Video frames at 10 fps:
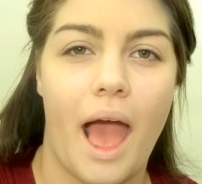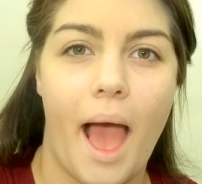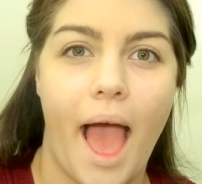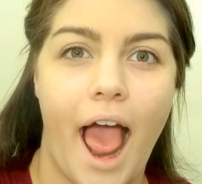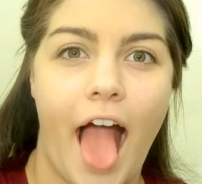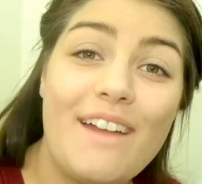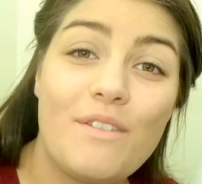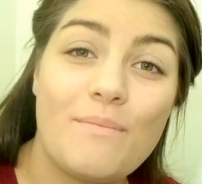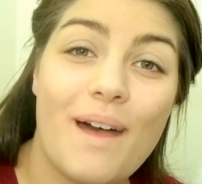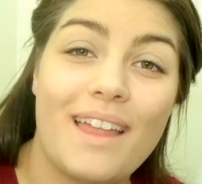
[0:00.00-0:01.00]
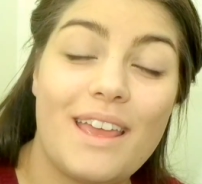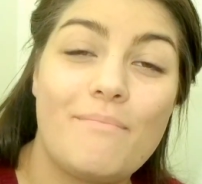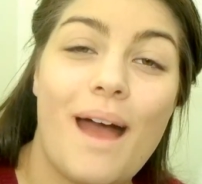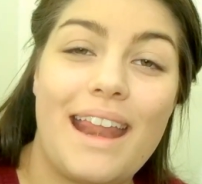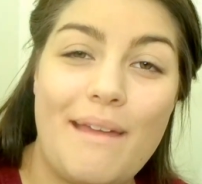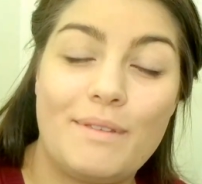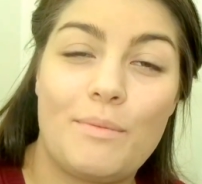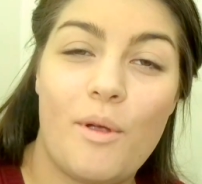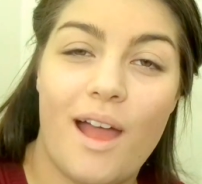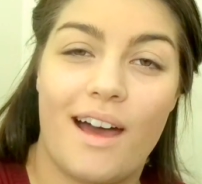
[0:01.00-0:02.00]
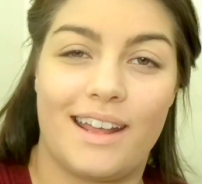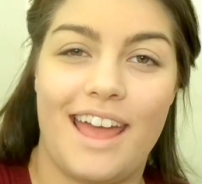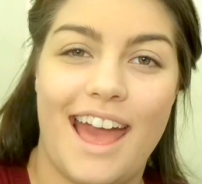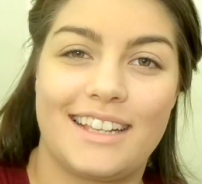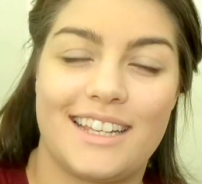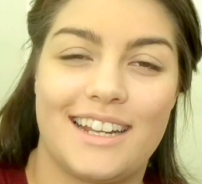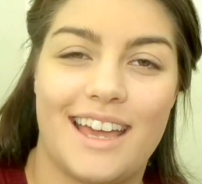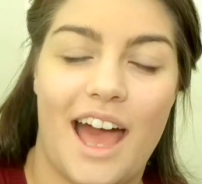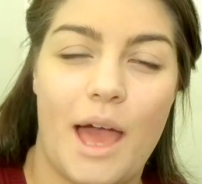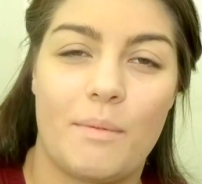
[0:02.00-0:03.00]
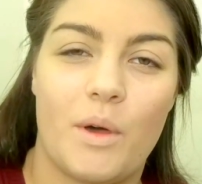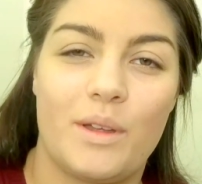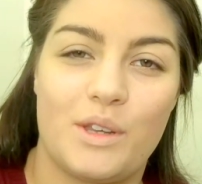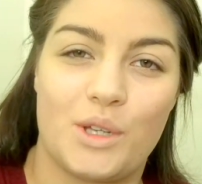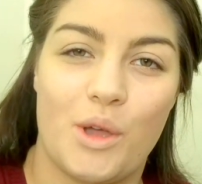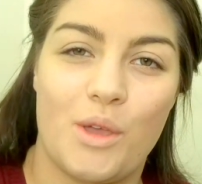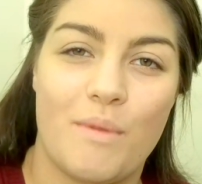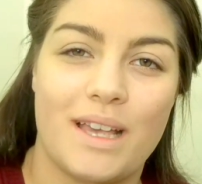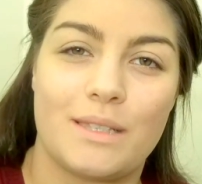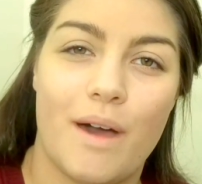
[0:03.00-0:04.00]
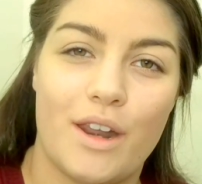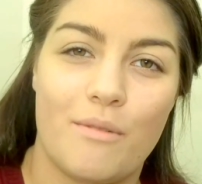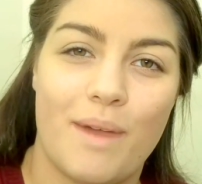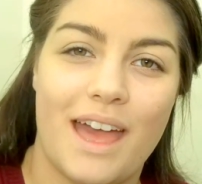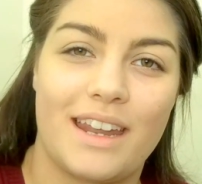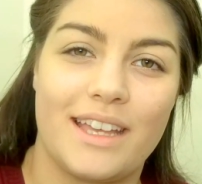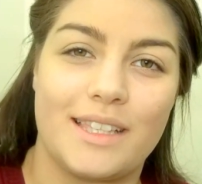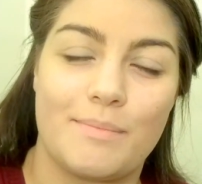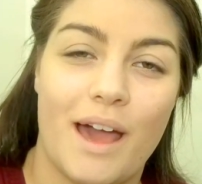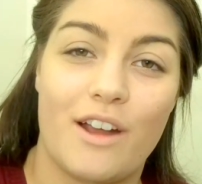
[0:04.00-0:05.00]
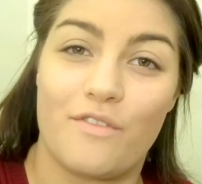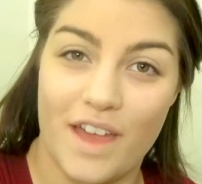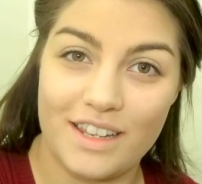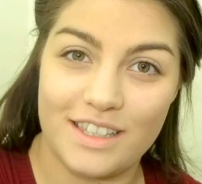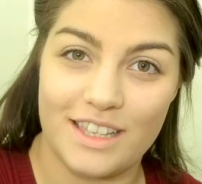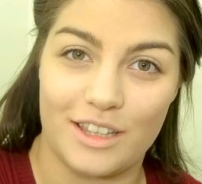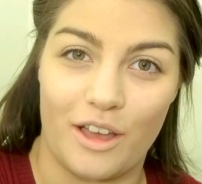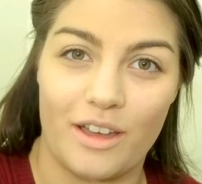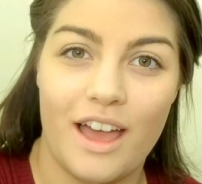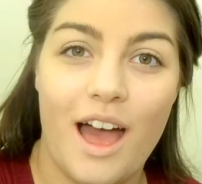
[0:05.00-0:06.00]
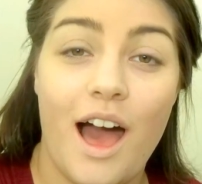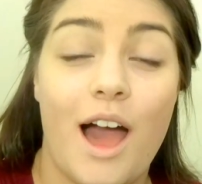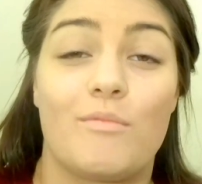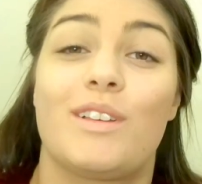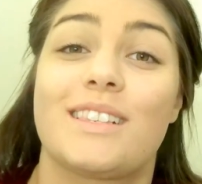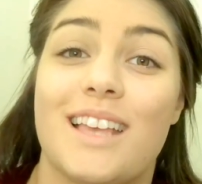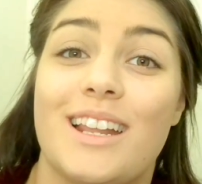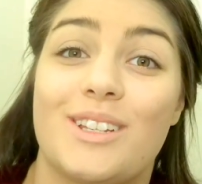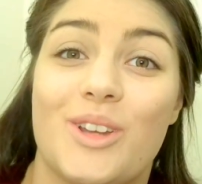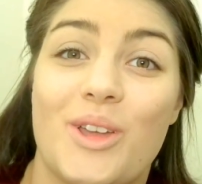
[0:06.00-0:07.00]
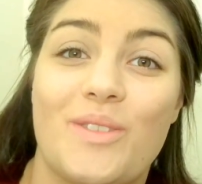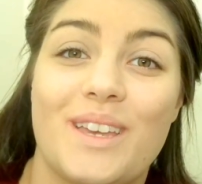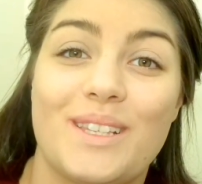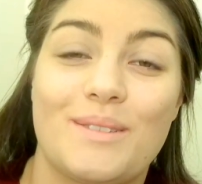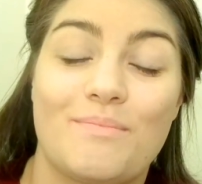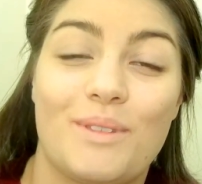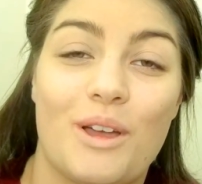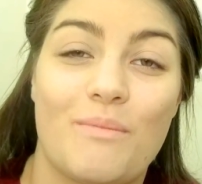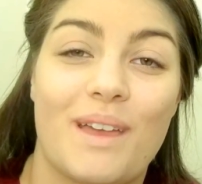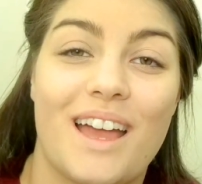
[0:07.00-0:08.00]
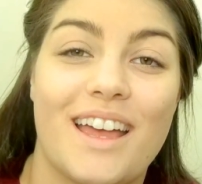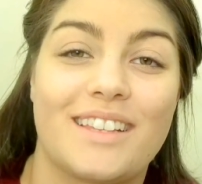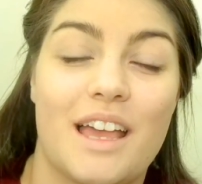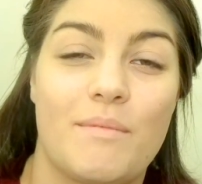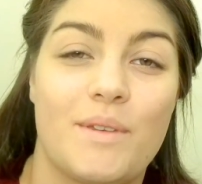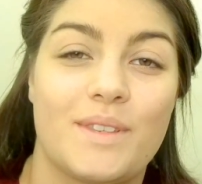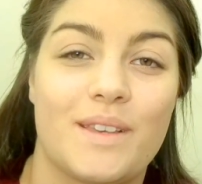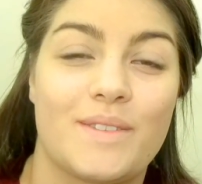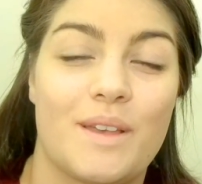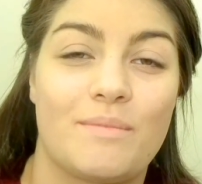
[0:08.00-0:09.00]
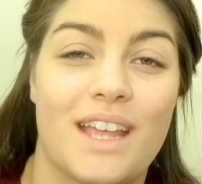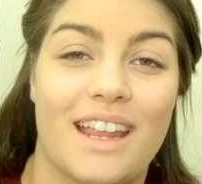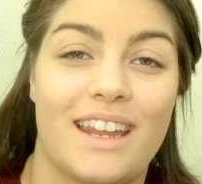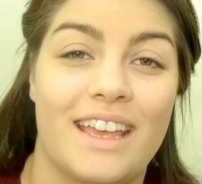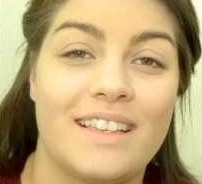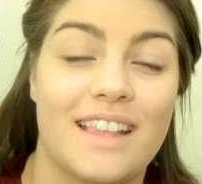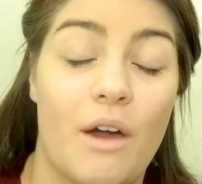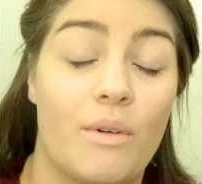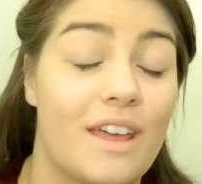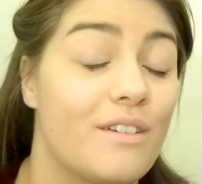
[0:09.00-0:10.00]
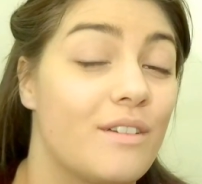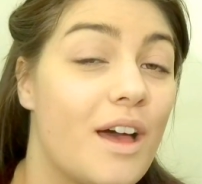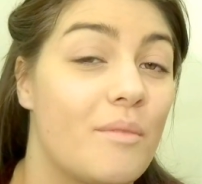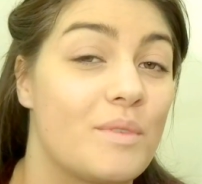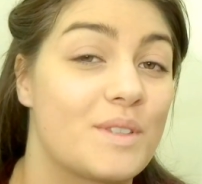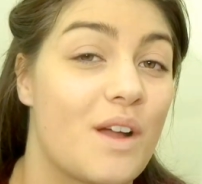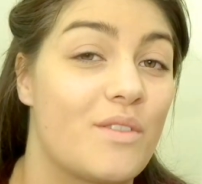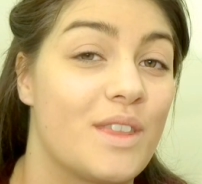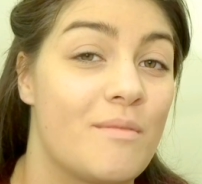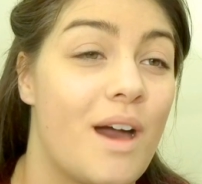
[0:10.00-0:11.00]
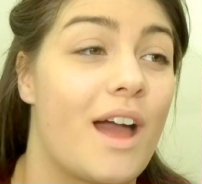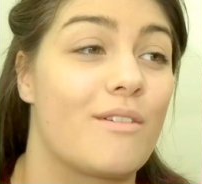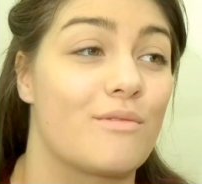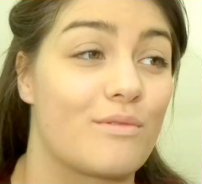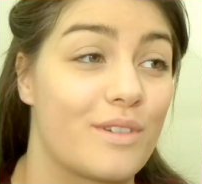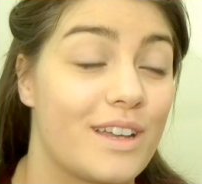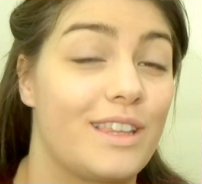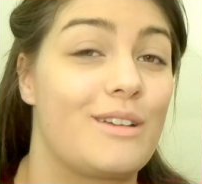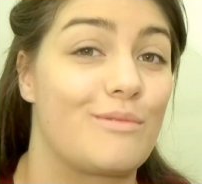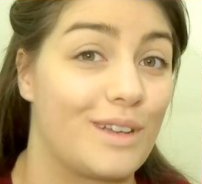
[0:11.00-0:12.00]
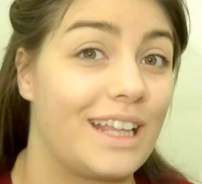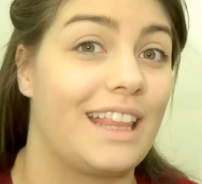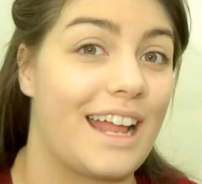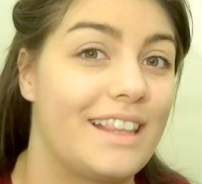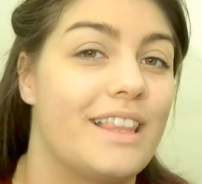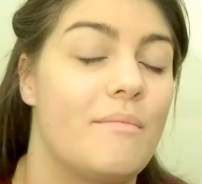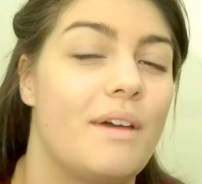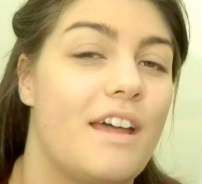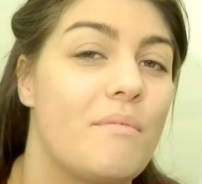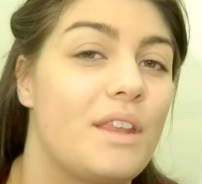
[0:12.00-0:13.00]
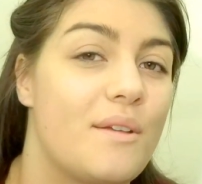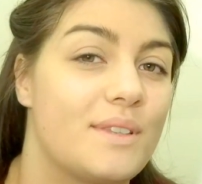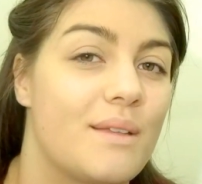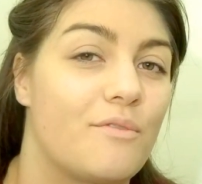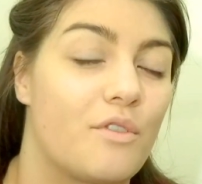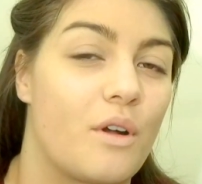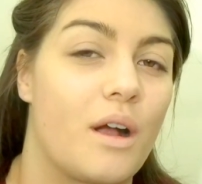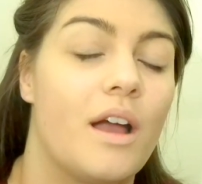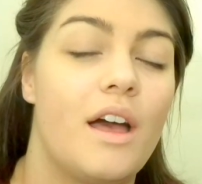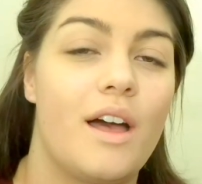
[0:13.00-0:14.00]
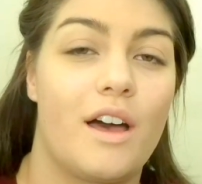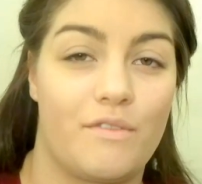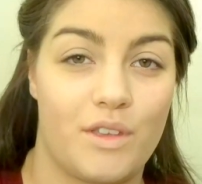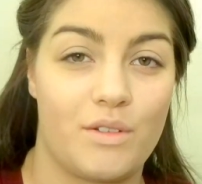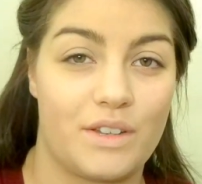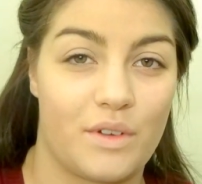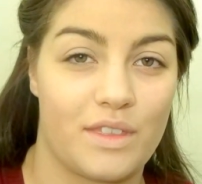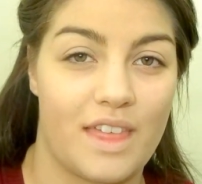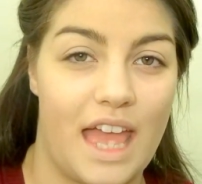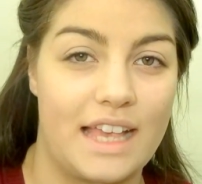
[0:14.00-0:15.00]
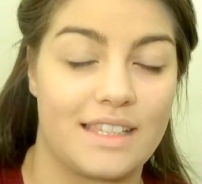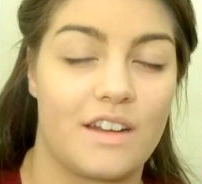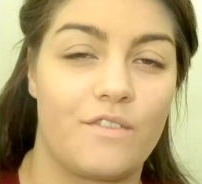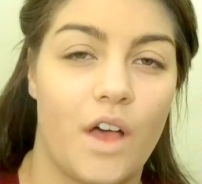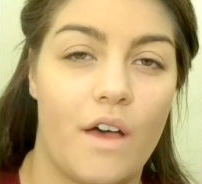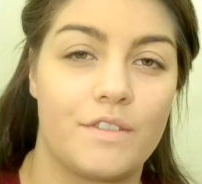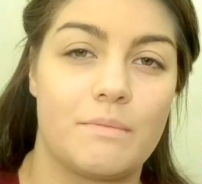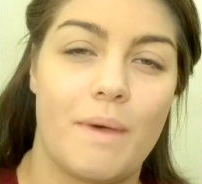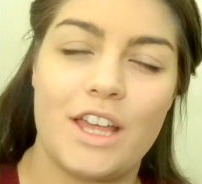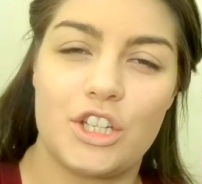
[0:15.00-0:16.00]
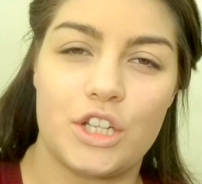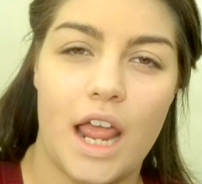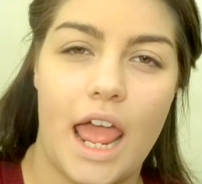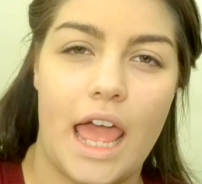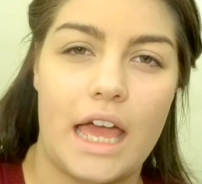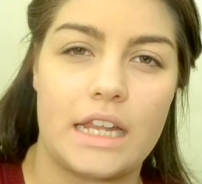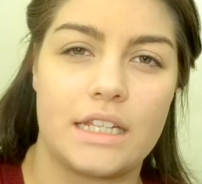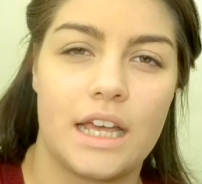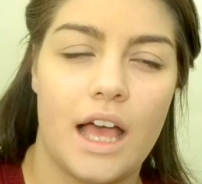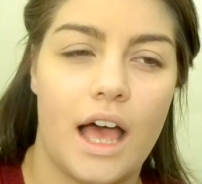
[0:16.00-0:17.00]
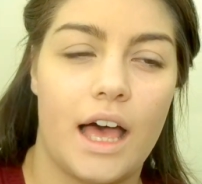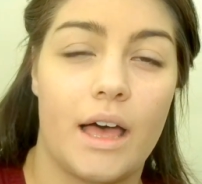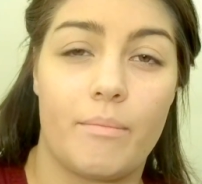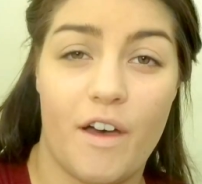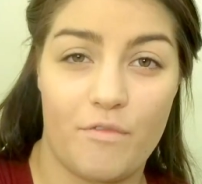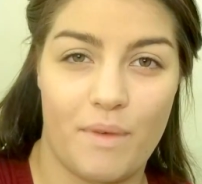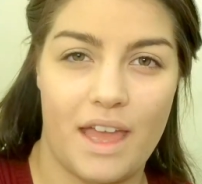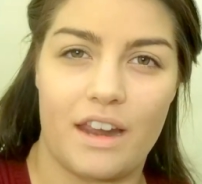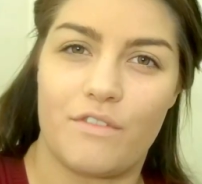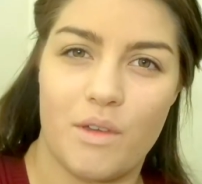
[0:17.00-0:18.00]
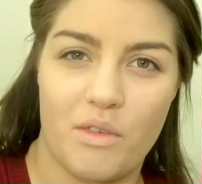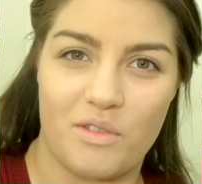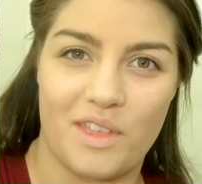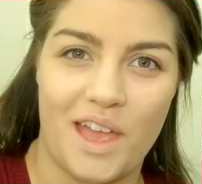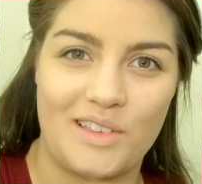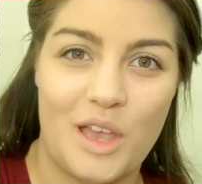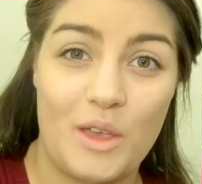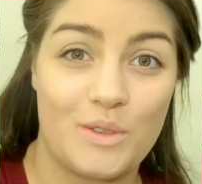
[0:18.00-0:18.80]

Hi everybody, my name is Brianna and today I'm going to show you my Spider-Man inspired fantasy look. I'm really excited to show you this look because I'm using some techniques that when I discovered them, I really liked them and I've been using them for a few different things. It involves mesh and puff paint and a few other things.